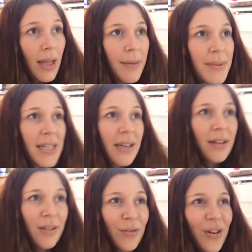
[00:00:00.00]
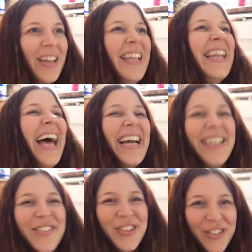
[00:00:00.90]
I'm sitting on the floor. Lack
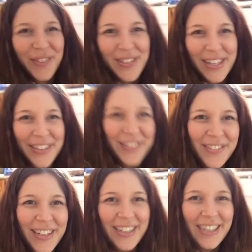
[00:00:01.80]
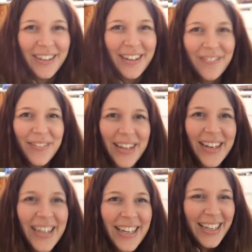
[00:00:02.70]
of shrimps. I don't know if you can hear him, but
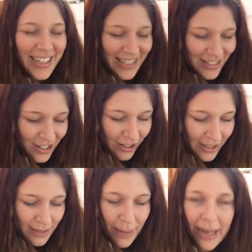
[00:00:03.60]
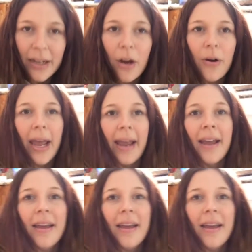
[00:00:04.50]
he's talking smack. Okay.